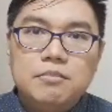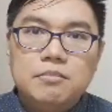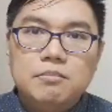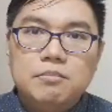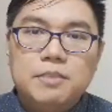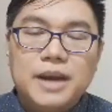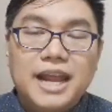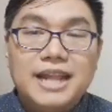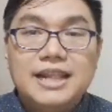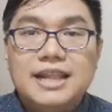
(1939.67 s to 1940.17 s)

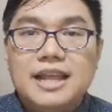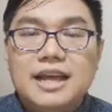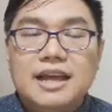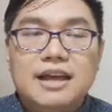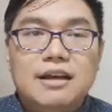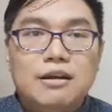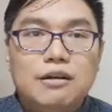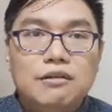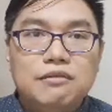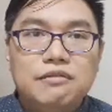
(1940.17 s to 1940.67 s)

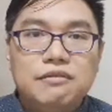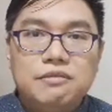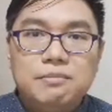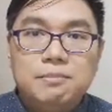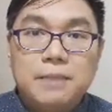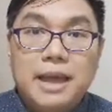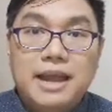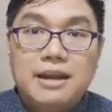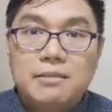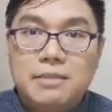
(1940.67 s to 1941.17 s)
Brenda of
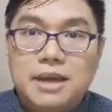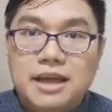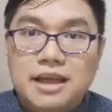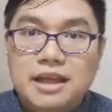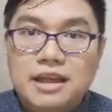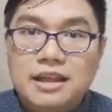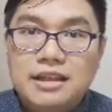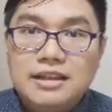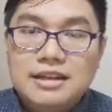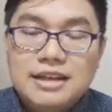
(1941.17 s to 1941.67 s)

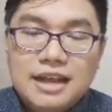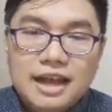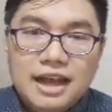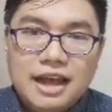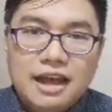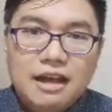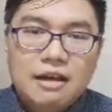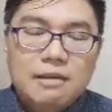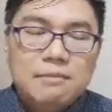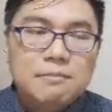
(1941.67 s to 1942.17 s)

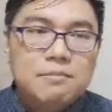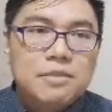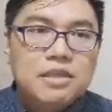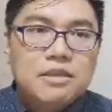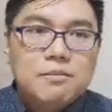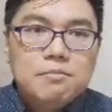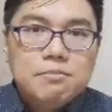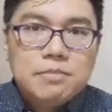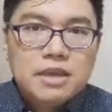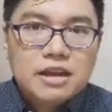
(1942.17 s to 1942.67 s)
Panama.
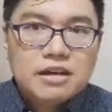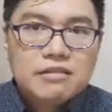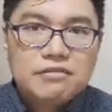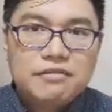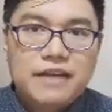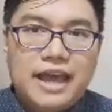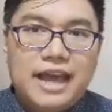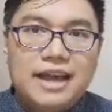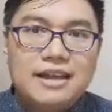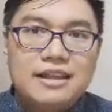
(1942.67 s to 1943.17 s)
The mere
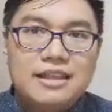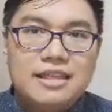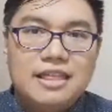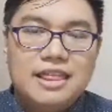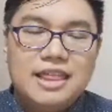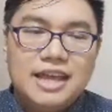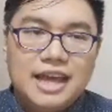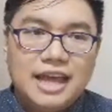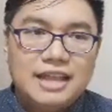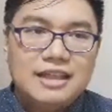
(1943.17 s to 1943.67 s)
fact
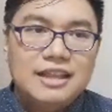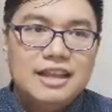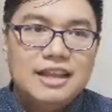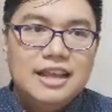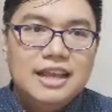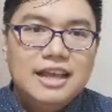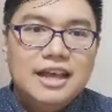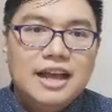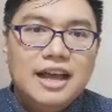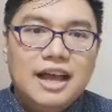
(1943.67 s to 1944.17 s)
that
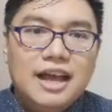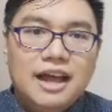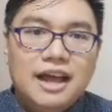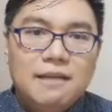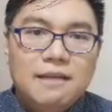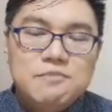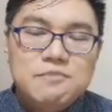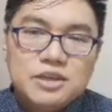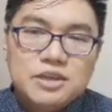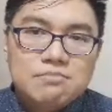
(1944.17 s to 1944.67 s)

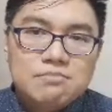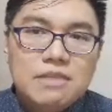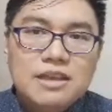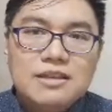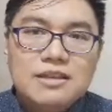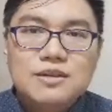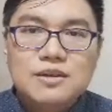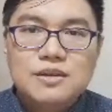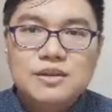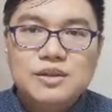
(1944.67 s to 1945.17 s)
she
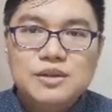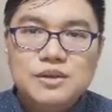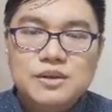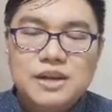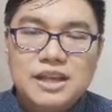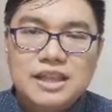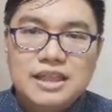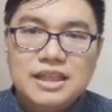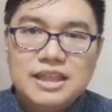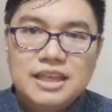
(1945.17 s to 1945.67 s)
mentioned
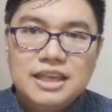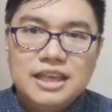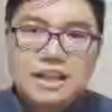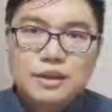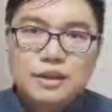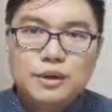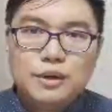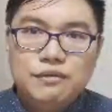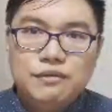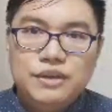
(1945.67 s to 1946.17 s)
during the
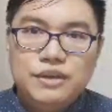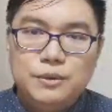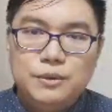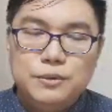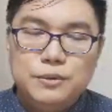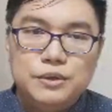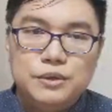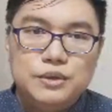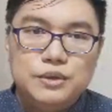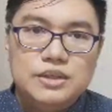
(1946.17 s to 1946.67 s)

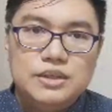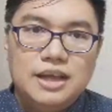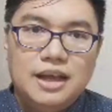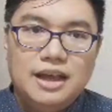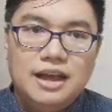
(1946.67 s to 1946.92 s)
interviews,